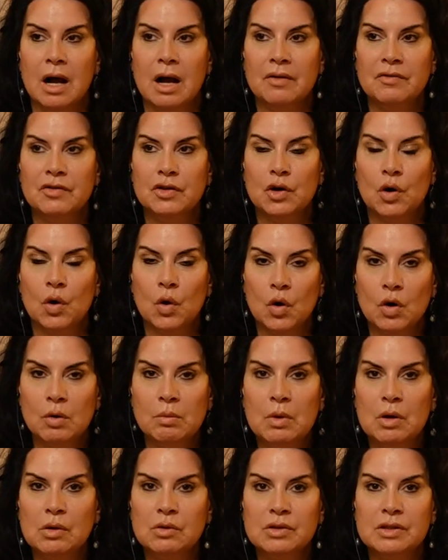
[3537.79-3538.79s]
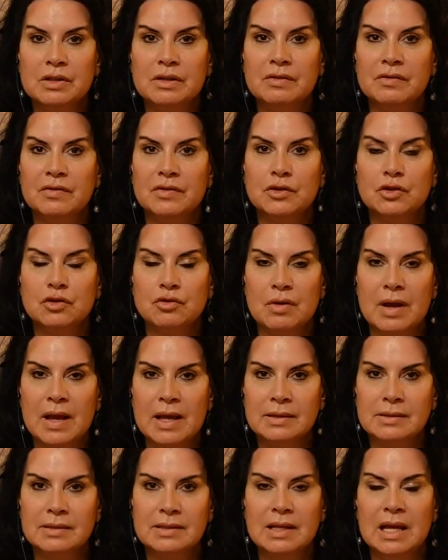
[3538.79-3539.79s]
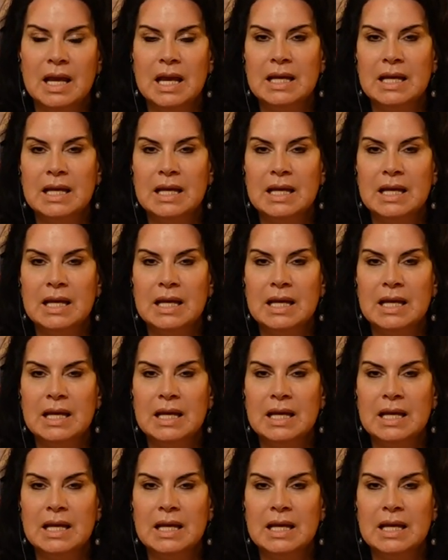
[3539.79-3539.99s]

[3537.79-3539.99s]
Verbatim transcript: of the hormones of stress